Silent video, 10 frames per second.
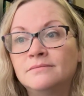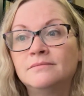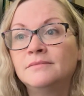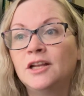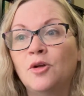
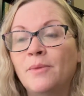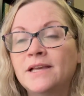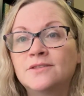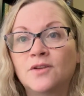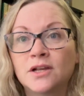
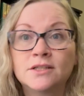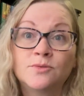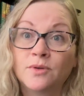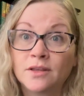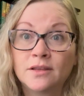makes friends
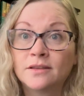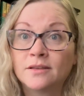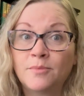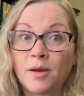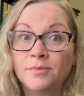with
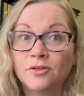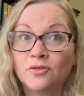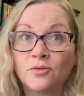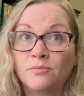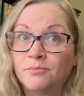the
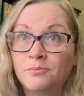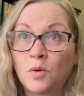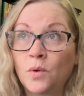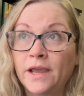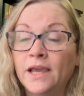popular
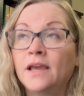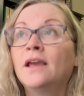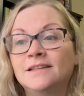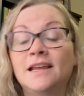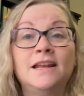boy,
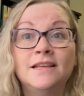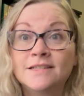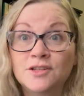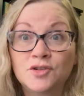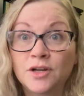and
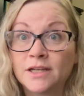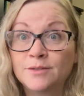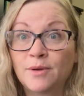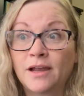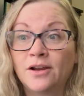he's
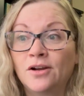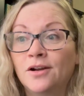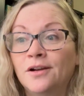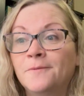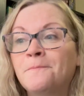intrigued by
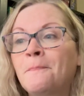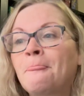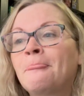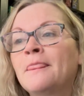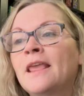her.
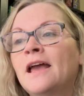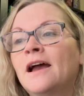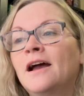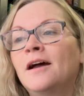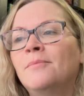
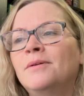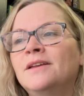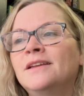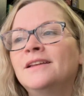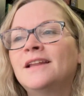
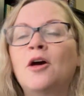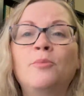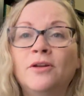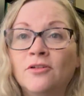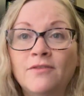but in
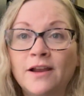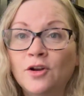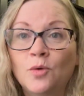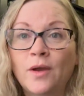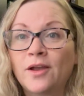helping her find
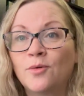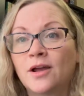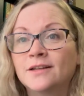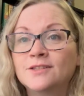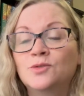her way
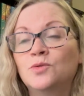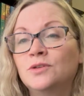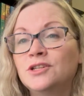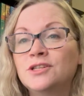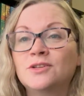around at school.
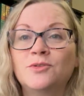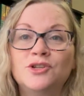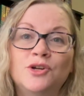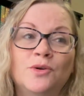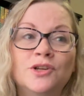And she's always
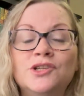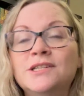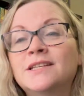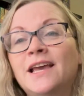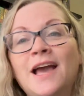joking.
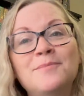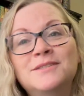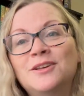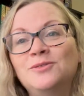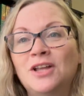She's like, I'm
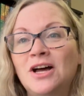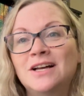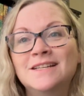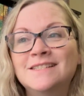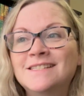so
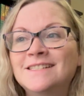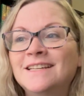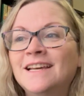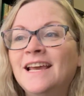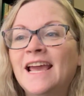lost.
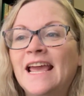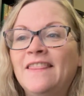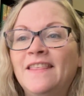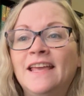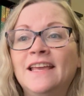
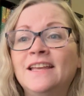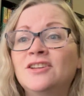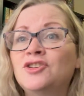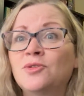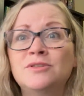And then
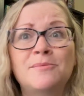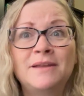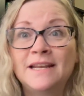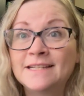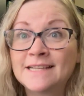shows up at his